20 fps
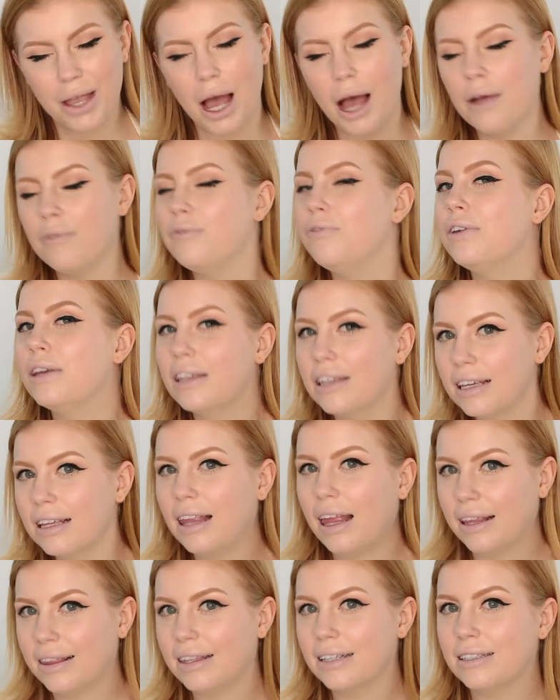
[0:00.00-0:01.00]
I'm feeling
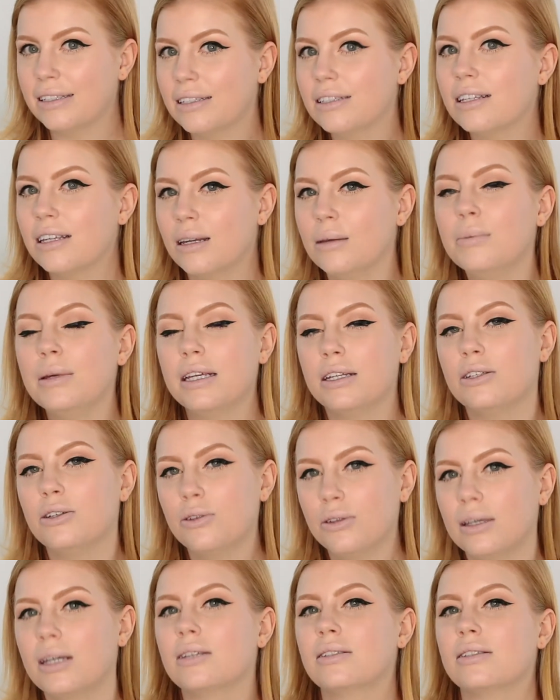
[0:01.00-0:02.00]
like this is gonna be a
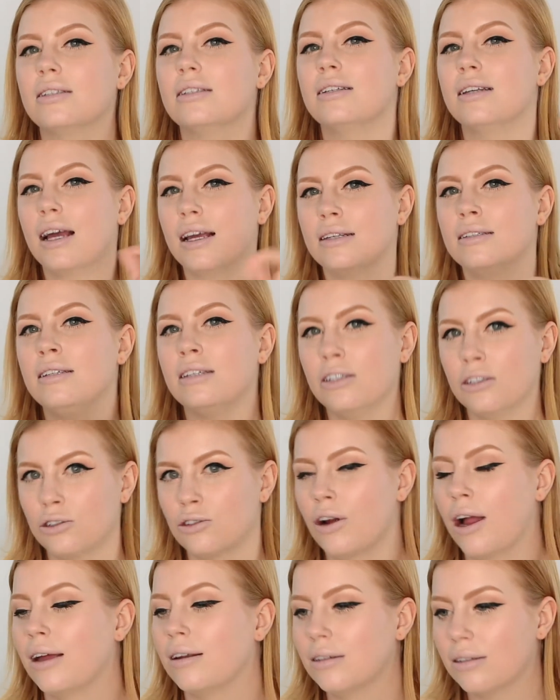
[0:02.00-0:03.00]
2019
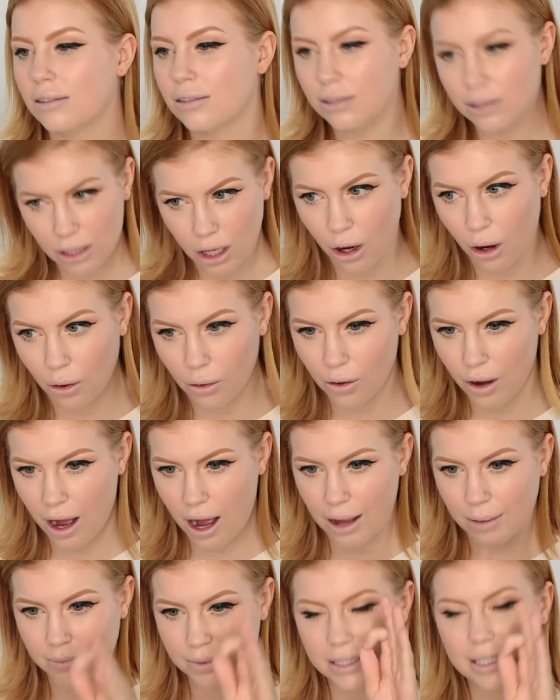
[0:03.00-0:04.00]
trend, so
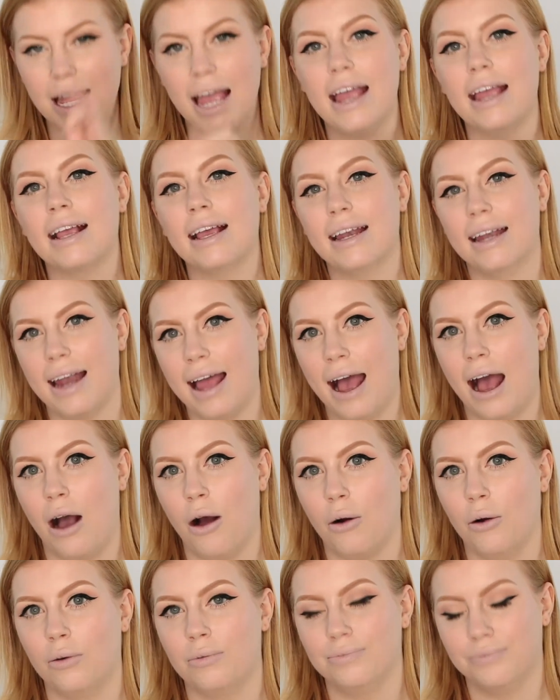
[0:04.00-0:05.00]
I'm saying it
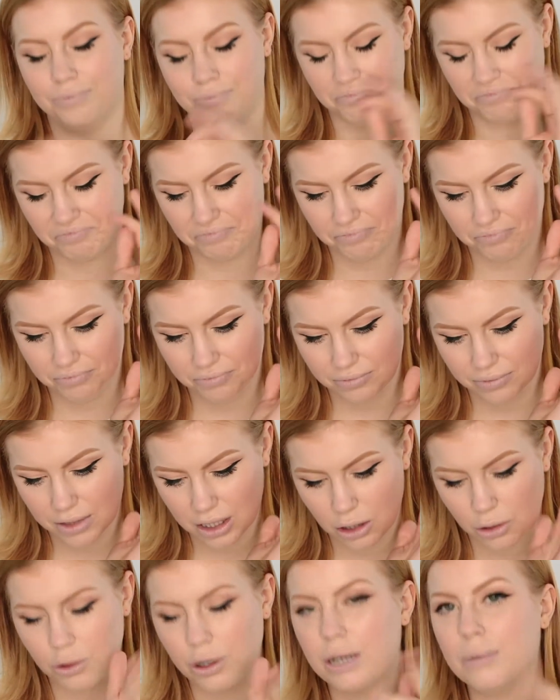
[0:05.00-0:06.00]
now.
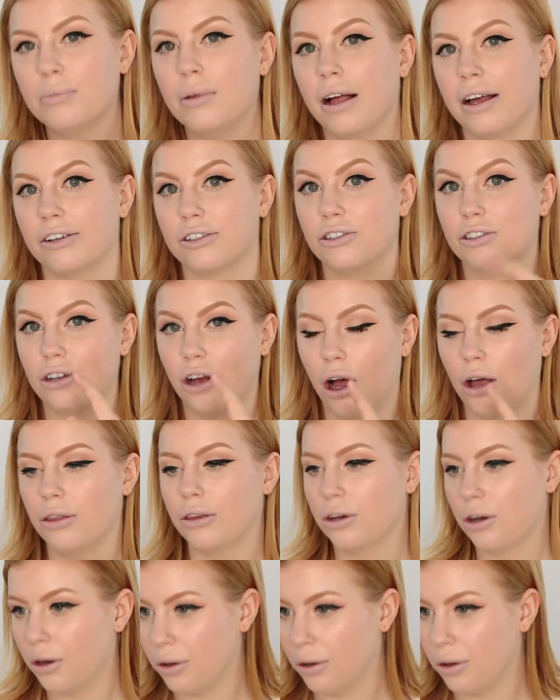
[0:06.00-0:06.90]
Cream blush on the